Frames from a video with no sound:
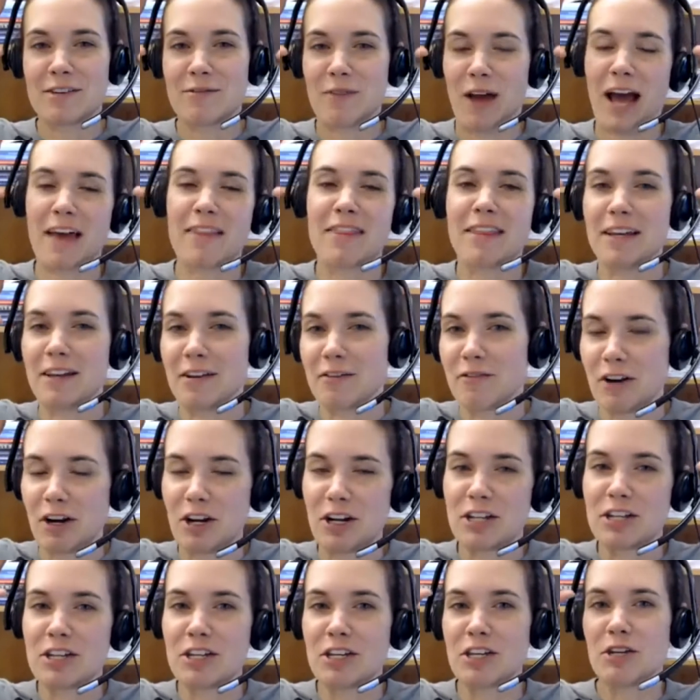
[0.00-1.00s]
i think
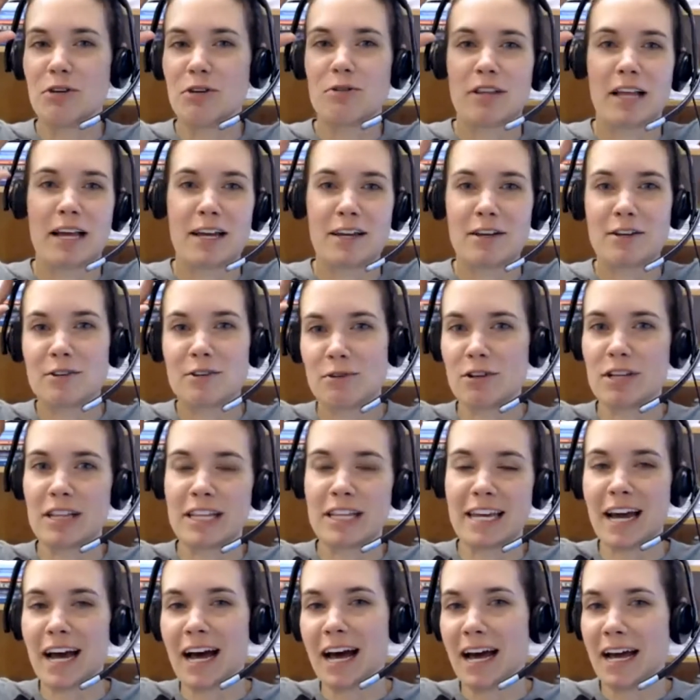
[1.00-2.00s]
very cute like
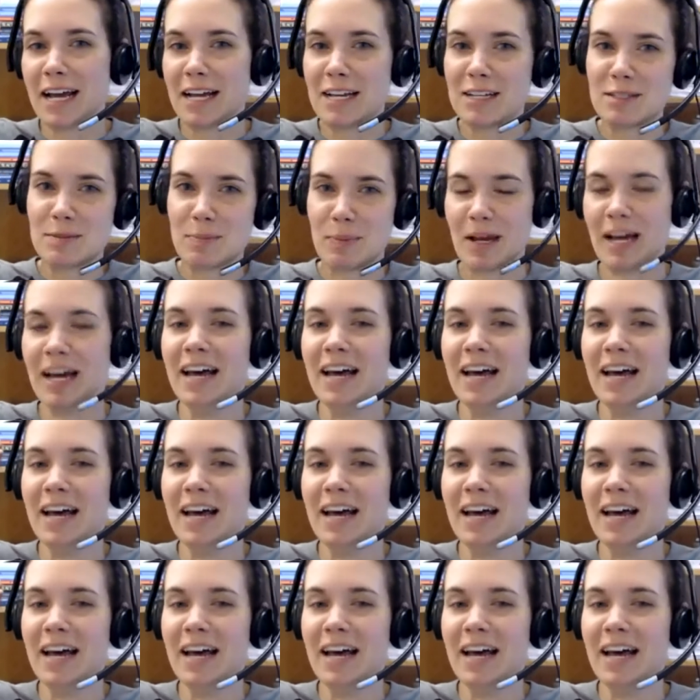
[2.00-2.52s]
googly eyes but